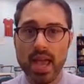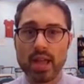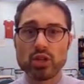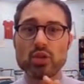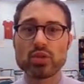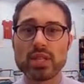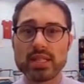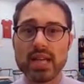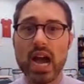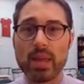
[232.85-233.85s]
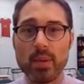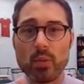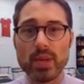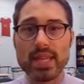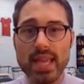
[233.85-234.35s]
and use the
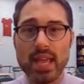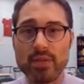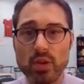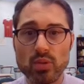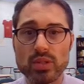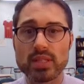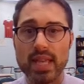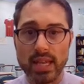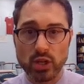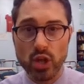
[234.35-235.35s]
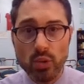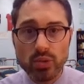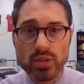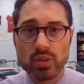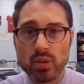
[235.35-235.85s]
document we gave you to take
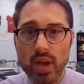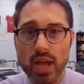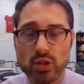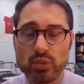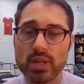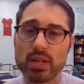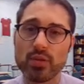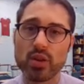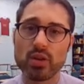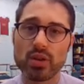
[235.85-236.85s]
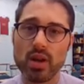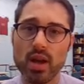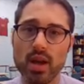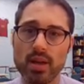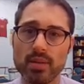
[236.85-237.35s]
notes as you read for your
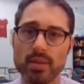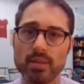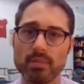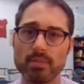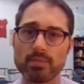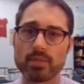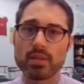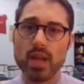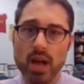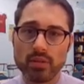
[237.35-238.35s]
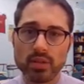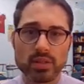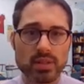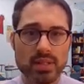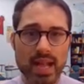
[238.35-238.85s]
novel
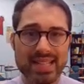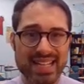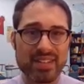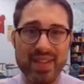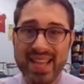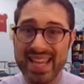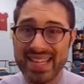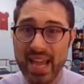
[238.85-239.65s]
to identify a